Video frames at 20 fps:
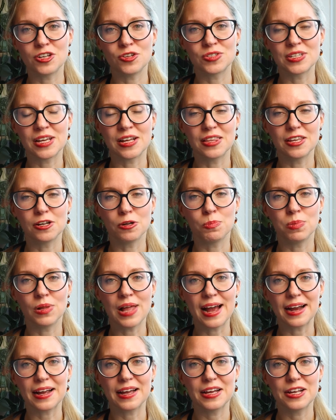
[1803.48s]
using a little
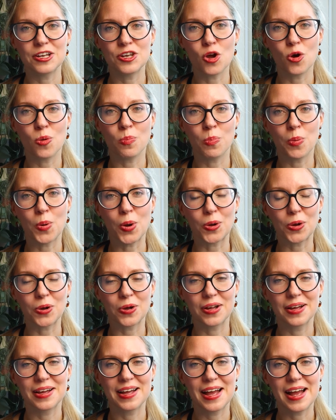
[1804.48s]
black
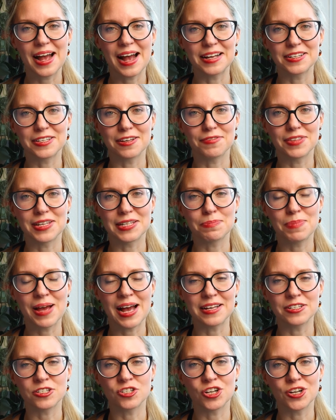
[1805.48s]
notebook as of this
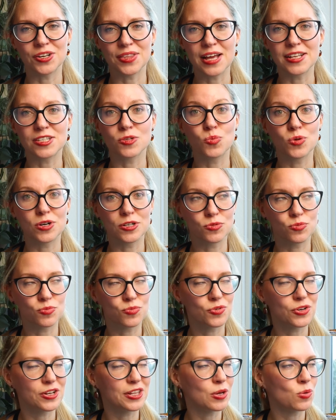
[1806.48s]
past year, and that's worked
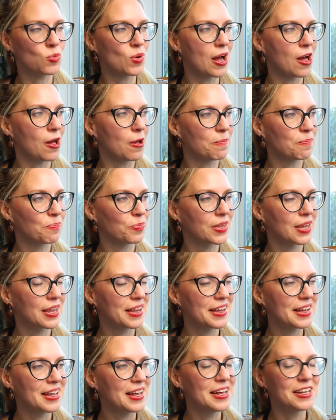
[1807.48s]
really well.
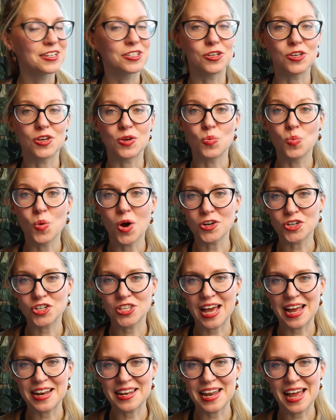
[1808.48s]
So you can watch
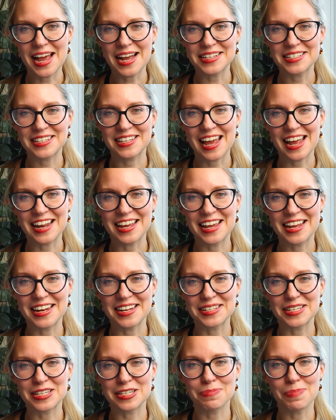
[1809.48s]
that next and get
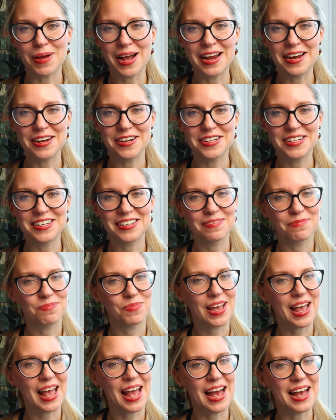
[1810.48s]
inspired.
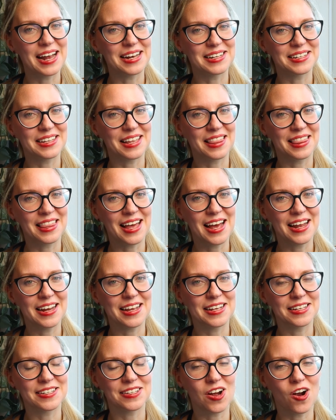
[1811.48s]
And that
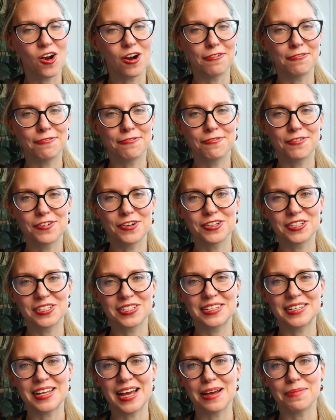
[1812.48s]
is our first
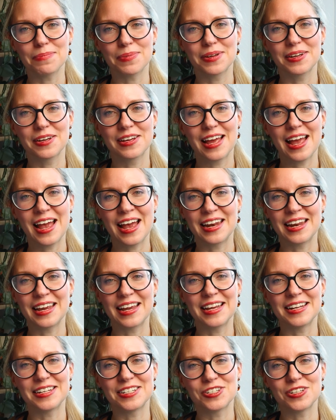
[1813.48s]
step
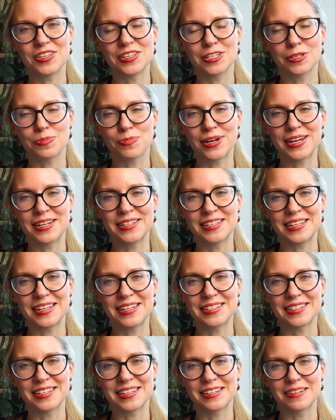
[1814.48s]
heading into the spring
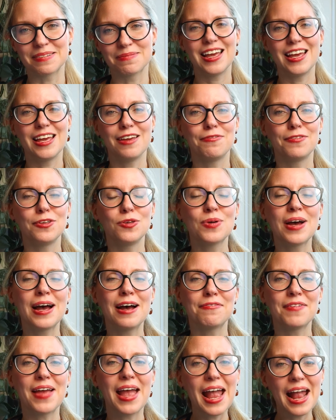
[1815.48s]
season. If you
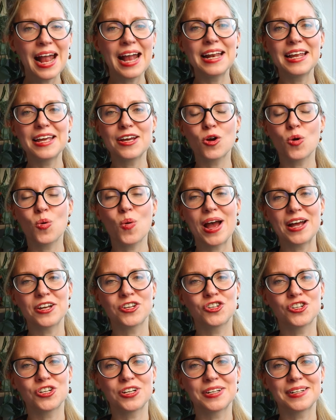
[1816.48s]
have any
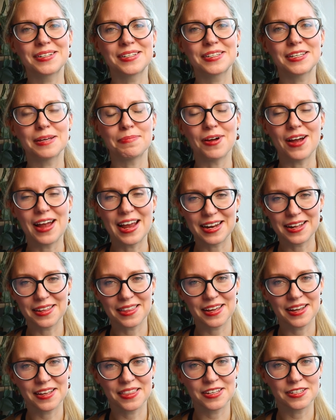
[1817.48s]
questions about
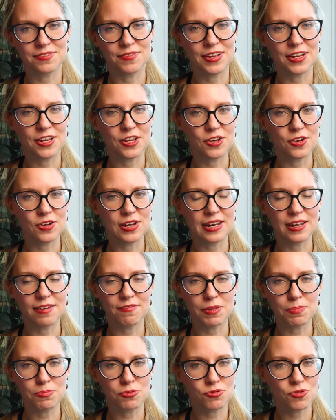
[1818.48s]
anything in this video, any
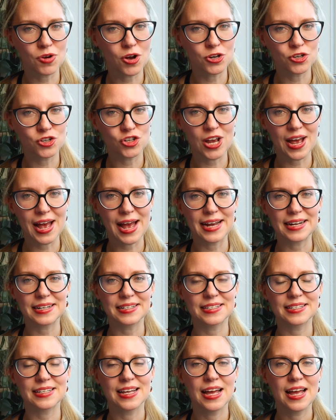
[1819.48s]
of the
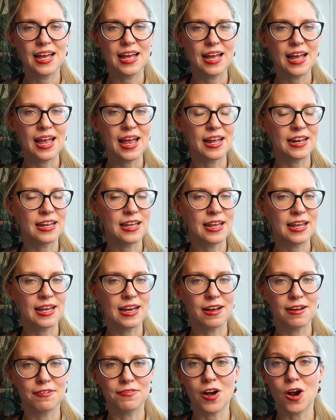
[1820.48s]
projects, any
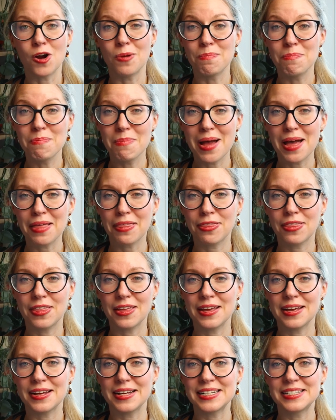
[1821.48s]
of our
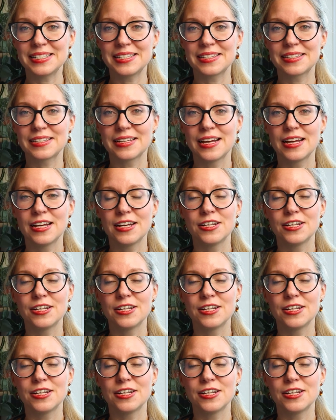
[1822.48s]
methods,